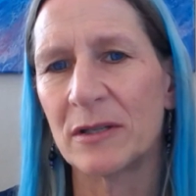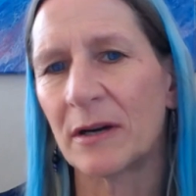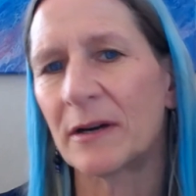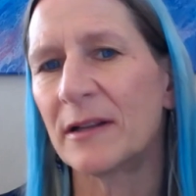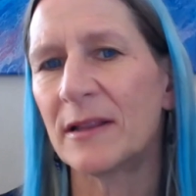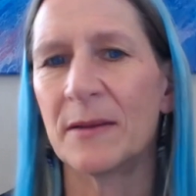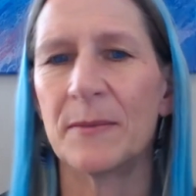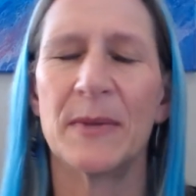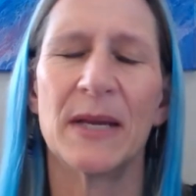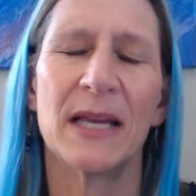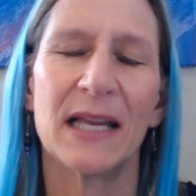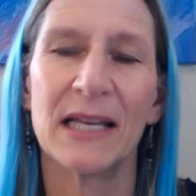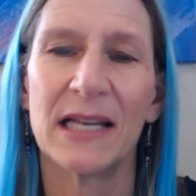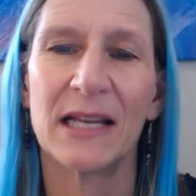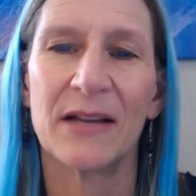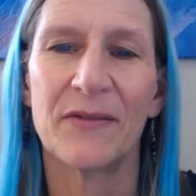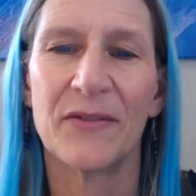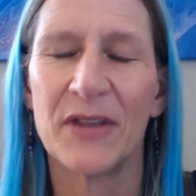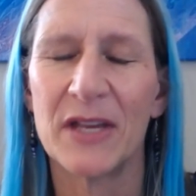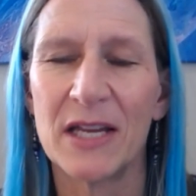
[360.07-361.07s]
started the
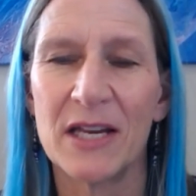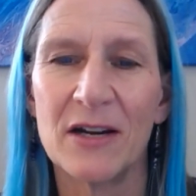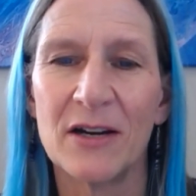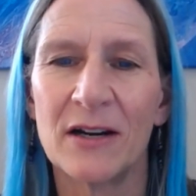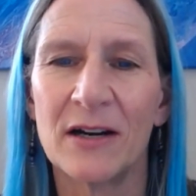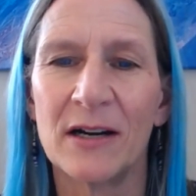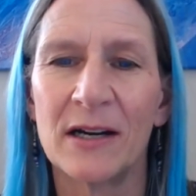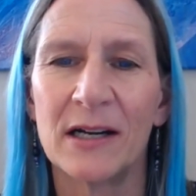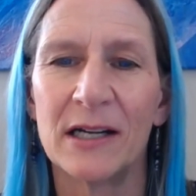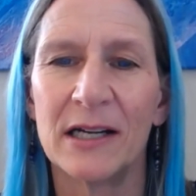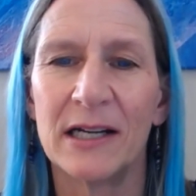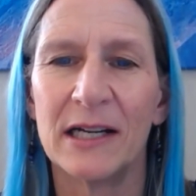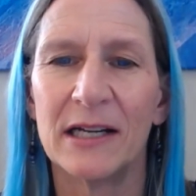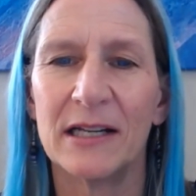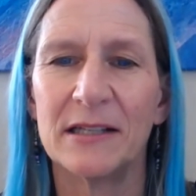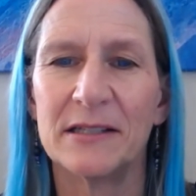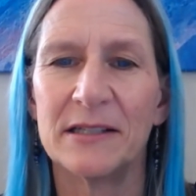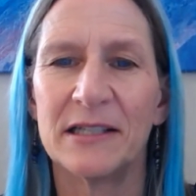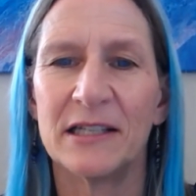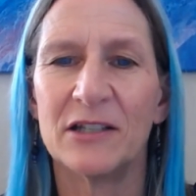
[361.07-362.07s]
beginning of the year,
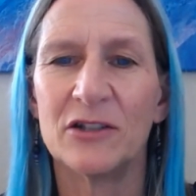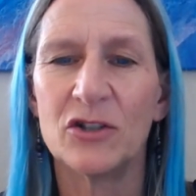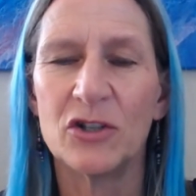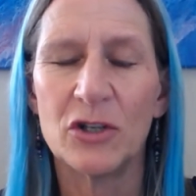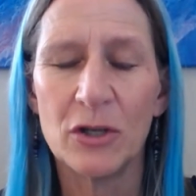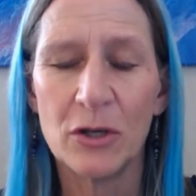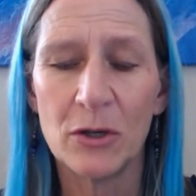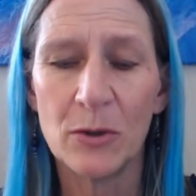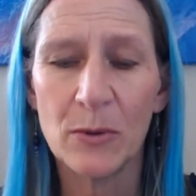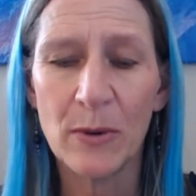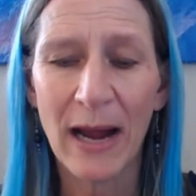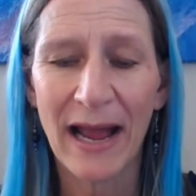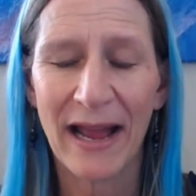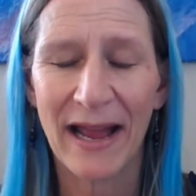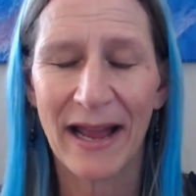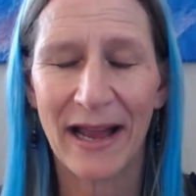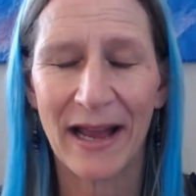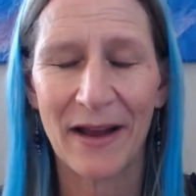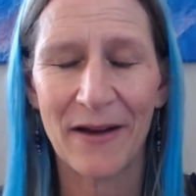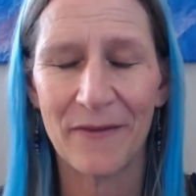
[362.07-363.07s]
did you
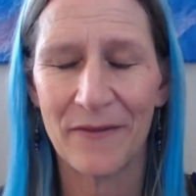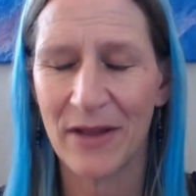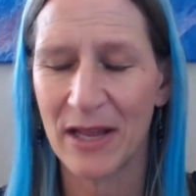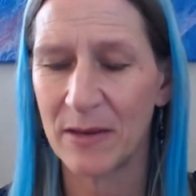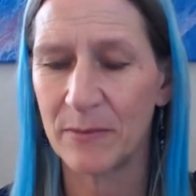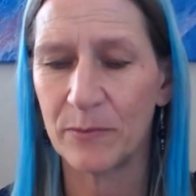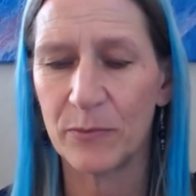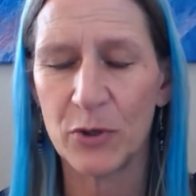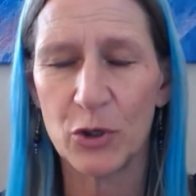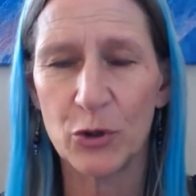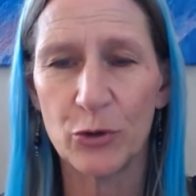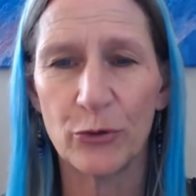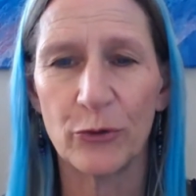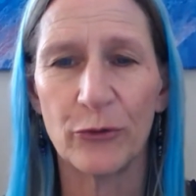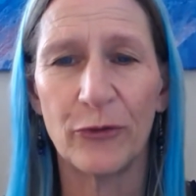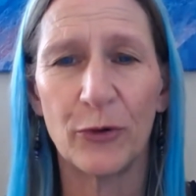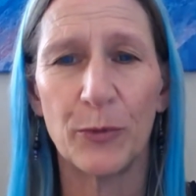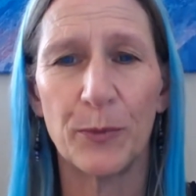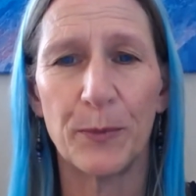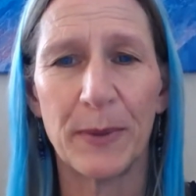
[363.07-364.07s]
have a
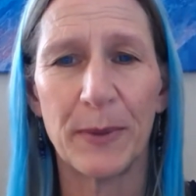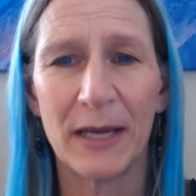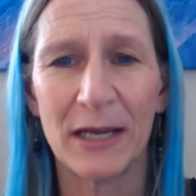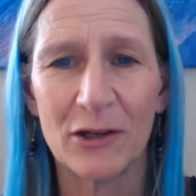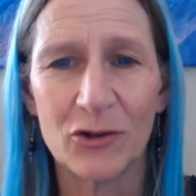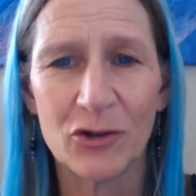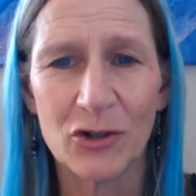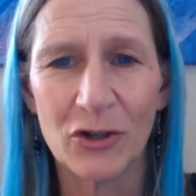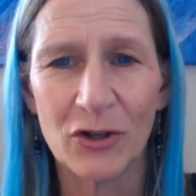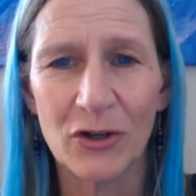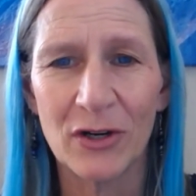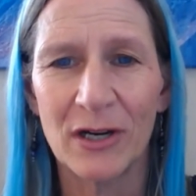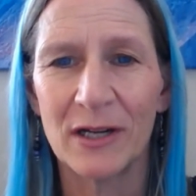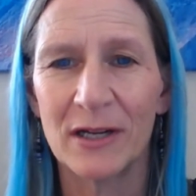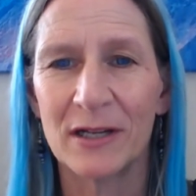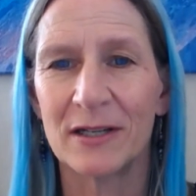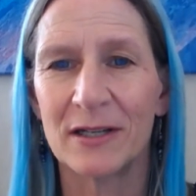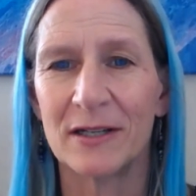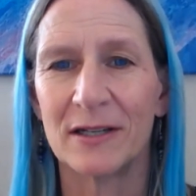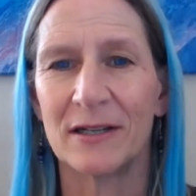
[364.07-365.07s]
beautiful picture
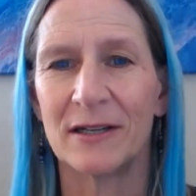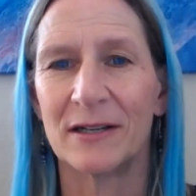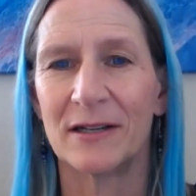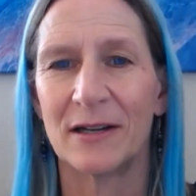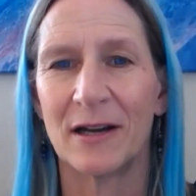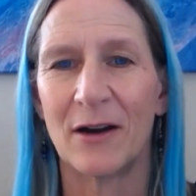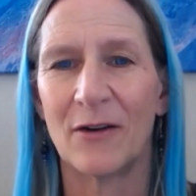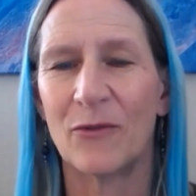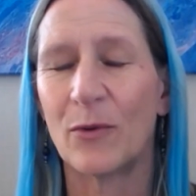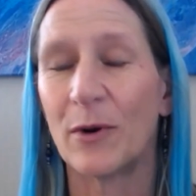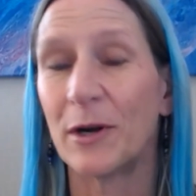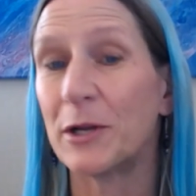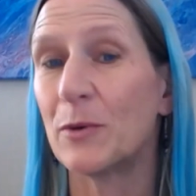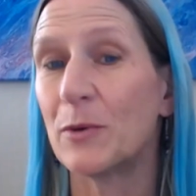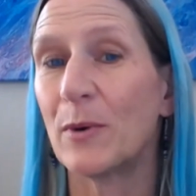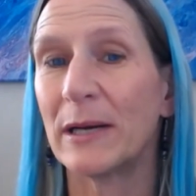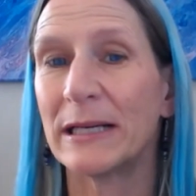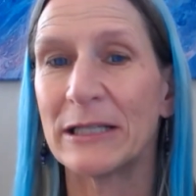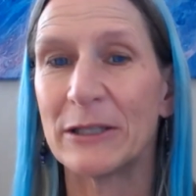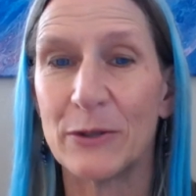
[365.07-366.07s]
of what
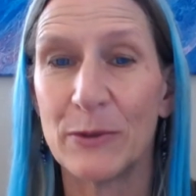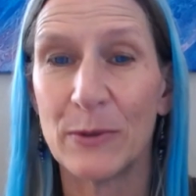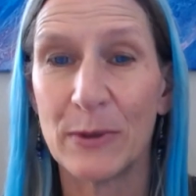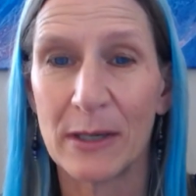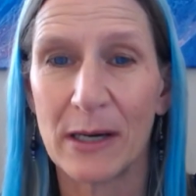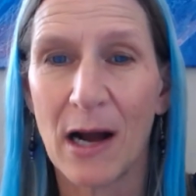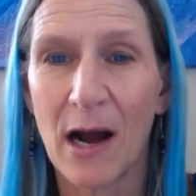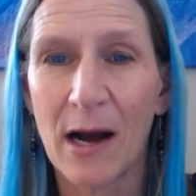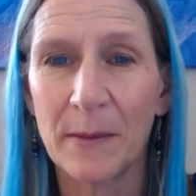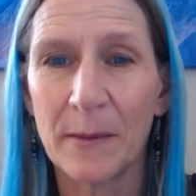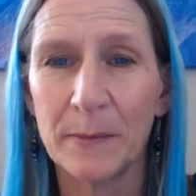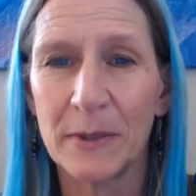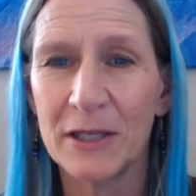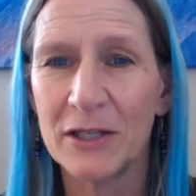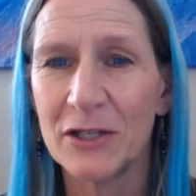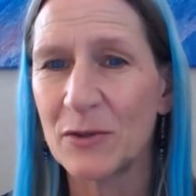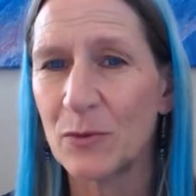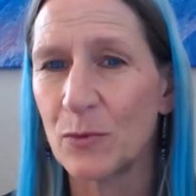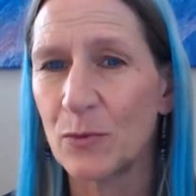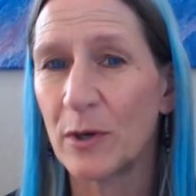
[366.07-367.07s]
you wanted to
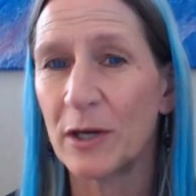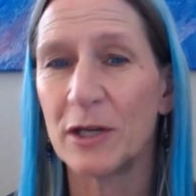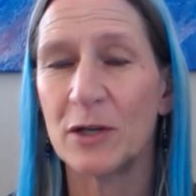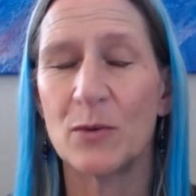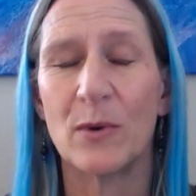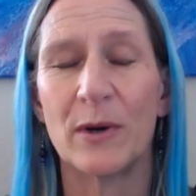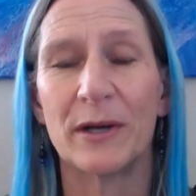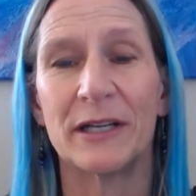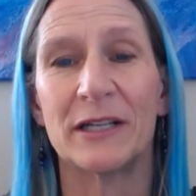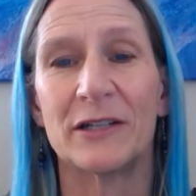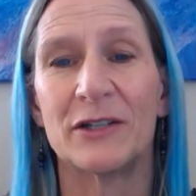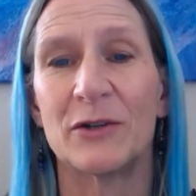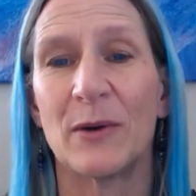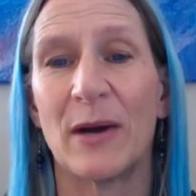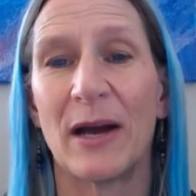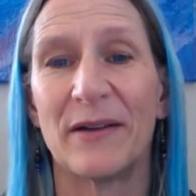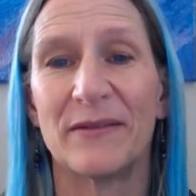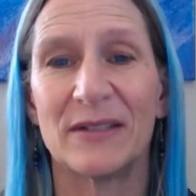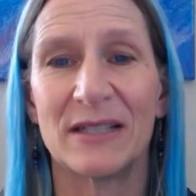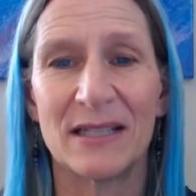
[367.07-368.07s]
accomplish, what you wanted
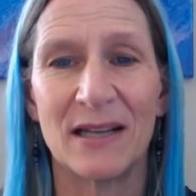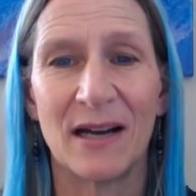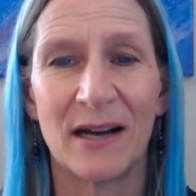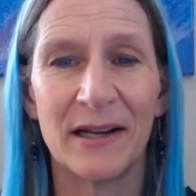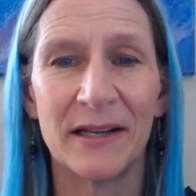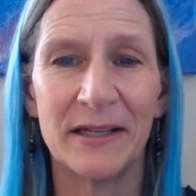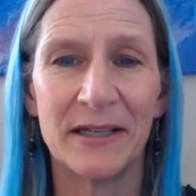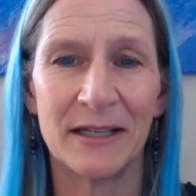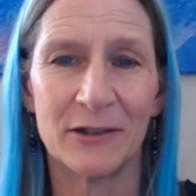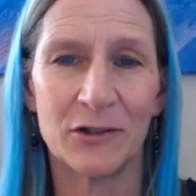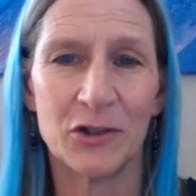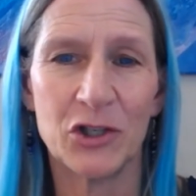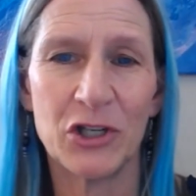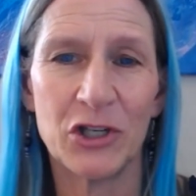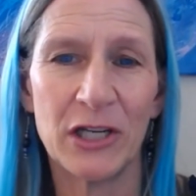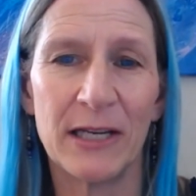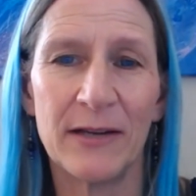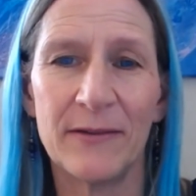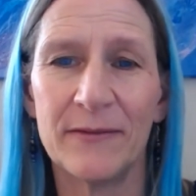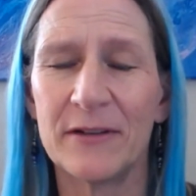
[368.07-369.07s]
to have done,
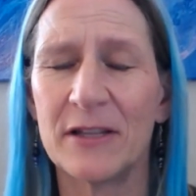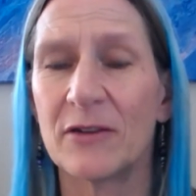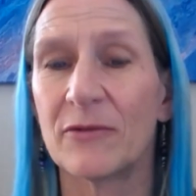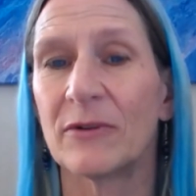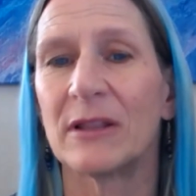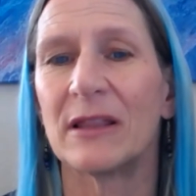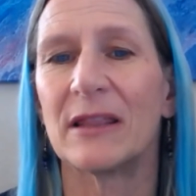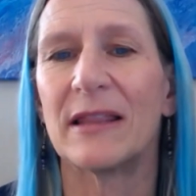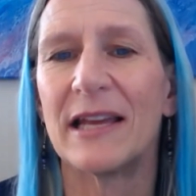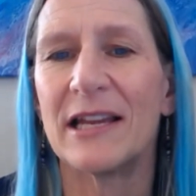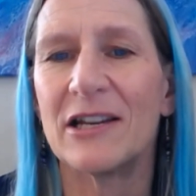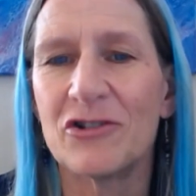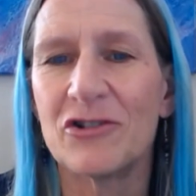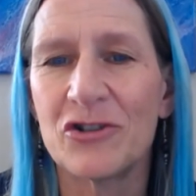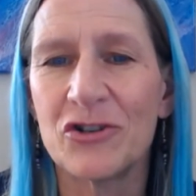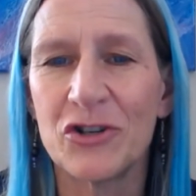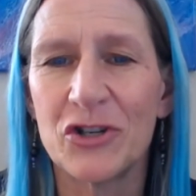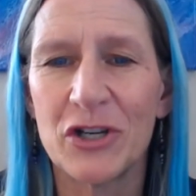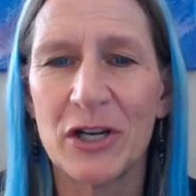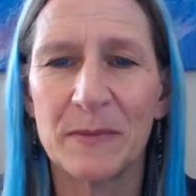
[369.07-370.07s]
achieved, the
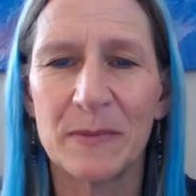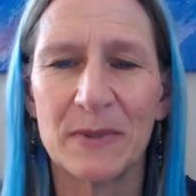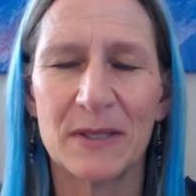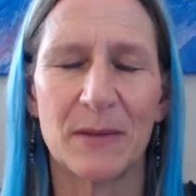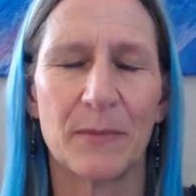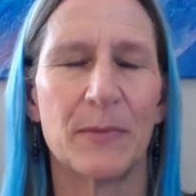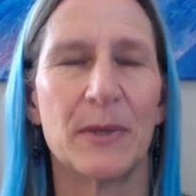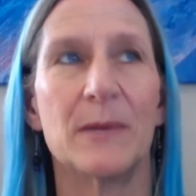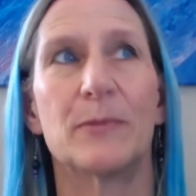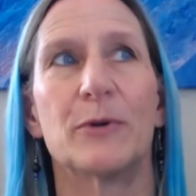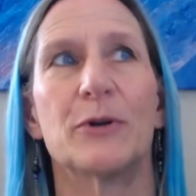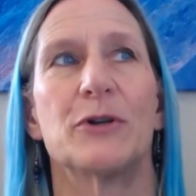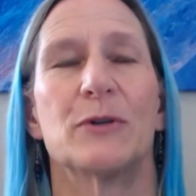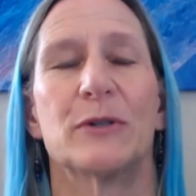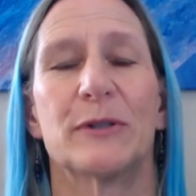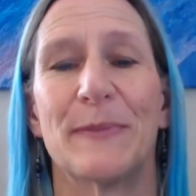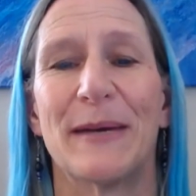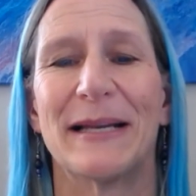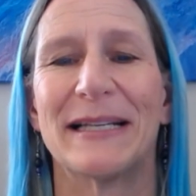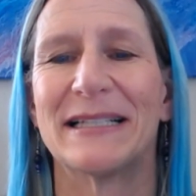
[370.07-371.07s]
relationships, that people
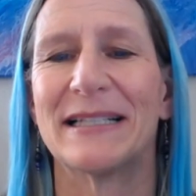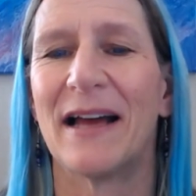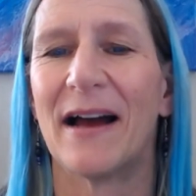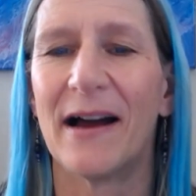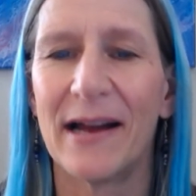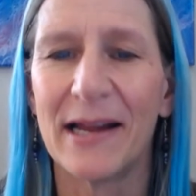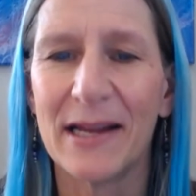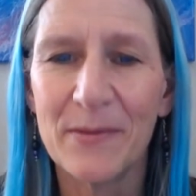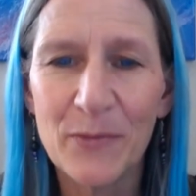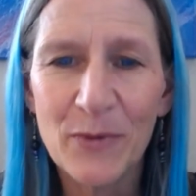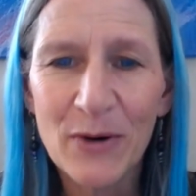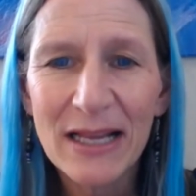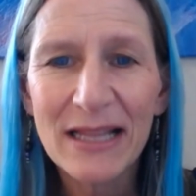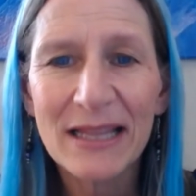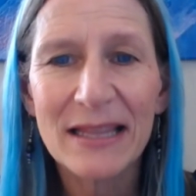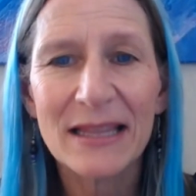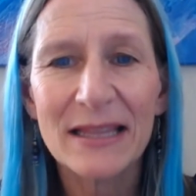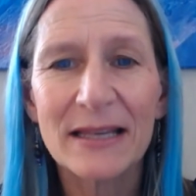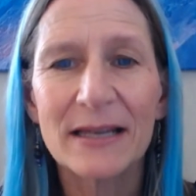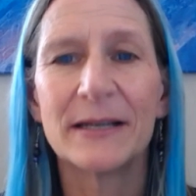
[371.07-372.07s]
you spent time
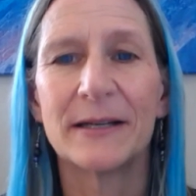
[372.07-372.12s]
with?